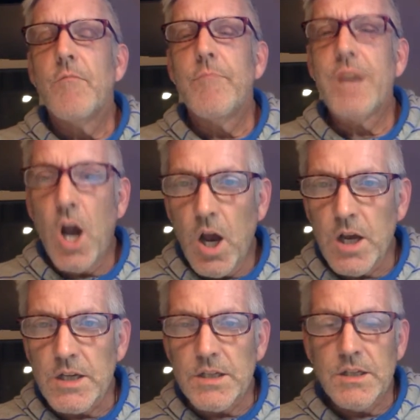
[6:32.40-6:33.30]

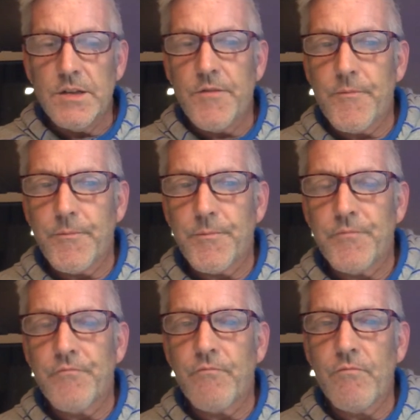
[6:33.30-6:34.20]
because
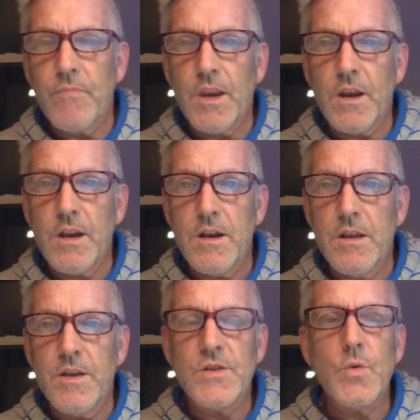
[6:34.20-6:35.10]

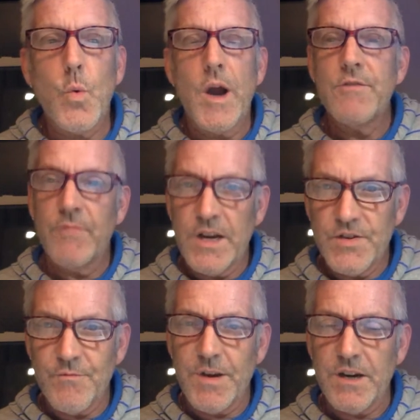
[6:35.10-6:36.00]
there's a wide range
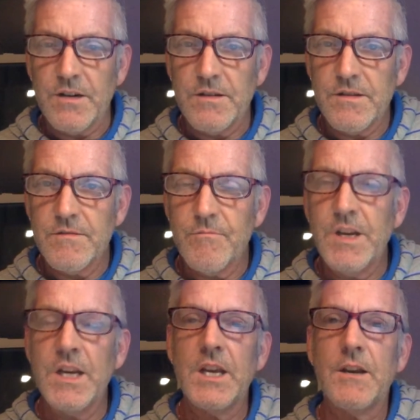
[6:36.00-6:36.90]
of parents,
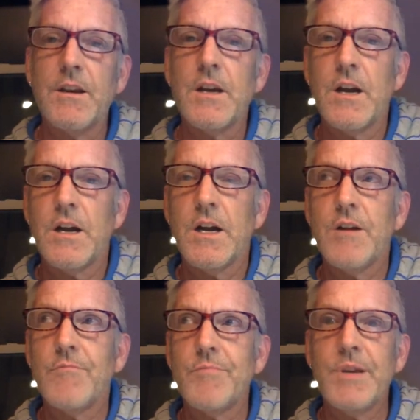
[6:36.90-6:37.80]
meaning
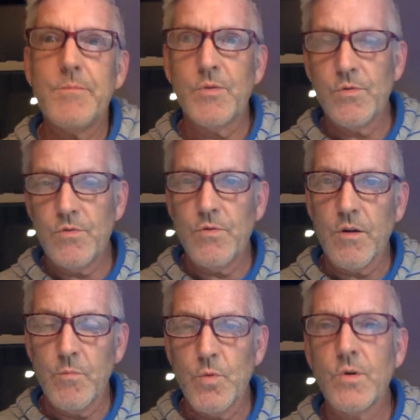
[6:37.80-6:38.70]
people who
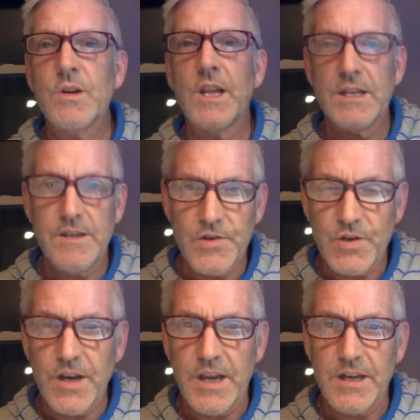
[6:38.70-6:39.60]
are more and less
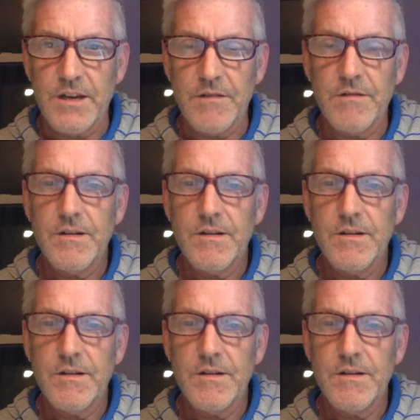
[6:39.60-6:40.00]
educated.